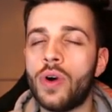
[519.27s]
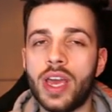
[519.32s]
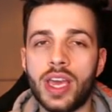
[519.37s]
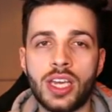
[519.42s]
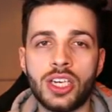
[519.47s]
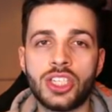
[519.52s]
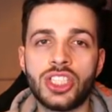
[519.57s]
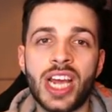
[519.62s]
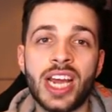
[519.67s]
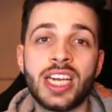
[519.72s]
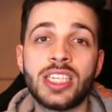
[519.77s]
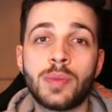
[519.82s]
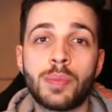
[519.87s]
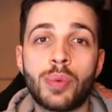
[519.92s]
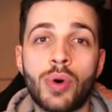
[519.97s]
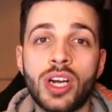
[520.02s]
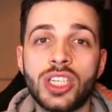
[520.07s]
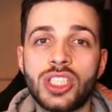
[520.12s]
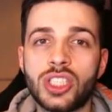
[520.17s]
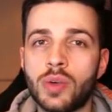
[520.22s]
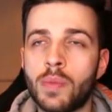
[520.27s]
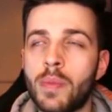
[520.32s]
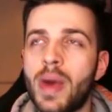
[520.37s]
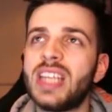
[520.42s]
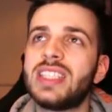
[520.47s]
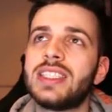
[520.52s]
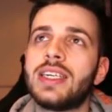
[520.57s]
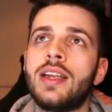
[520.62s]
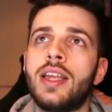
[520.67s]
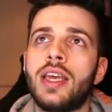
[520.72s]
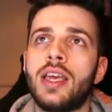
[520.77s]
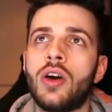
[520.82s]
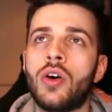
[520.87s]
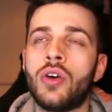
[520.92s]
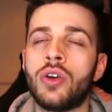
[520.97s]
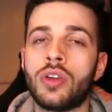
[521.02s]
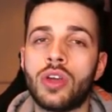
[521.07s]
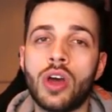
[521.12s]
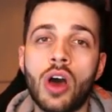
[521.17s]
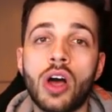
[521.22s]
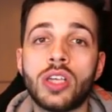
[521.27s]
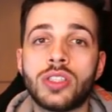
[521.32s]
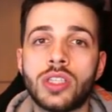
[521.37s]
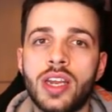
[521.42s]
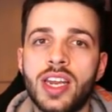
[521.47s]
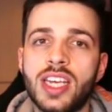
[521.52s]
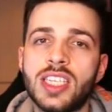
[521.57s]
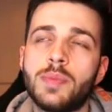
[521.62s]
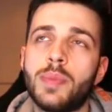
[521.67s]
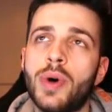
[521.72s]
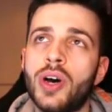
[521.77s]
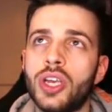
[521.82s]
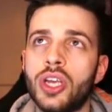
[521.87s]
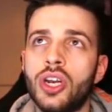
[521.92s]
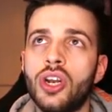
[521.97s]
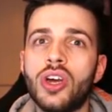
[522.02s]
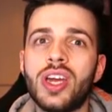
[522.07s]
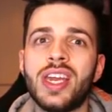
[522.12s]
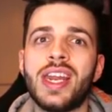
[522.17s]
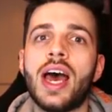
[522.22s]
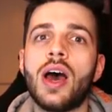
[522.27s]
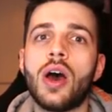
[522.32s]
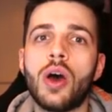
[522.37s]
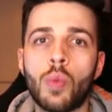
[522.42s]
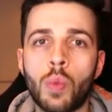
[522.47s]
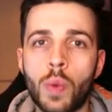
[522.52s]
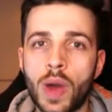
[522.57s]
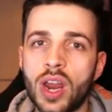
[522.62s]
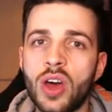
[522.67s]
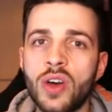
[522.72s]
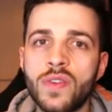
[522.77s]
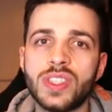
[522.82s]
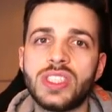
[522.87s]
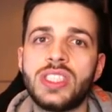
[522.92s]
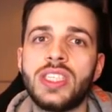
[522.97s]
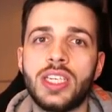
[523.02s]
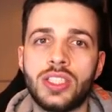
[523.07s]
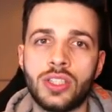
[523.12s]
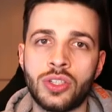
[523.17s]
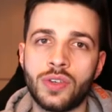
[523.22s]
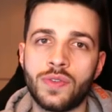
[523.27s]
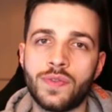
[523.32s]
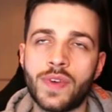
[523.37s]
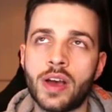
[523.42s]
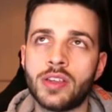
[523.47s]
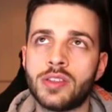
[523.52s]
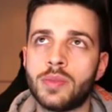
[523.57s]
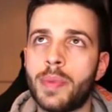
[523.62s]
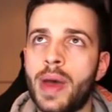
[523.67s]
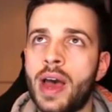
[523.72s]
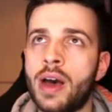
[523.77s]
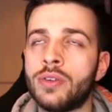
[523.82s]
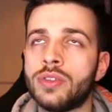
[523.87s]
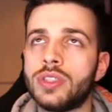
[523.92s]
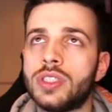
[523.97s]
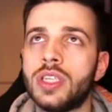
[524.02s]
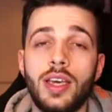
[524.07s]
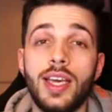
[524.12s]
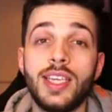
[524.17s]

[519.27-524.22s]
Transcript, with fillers: It can change the price dramatically on cars like this, but you're looking at well over six hundred thousand pounds.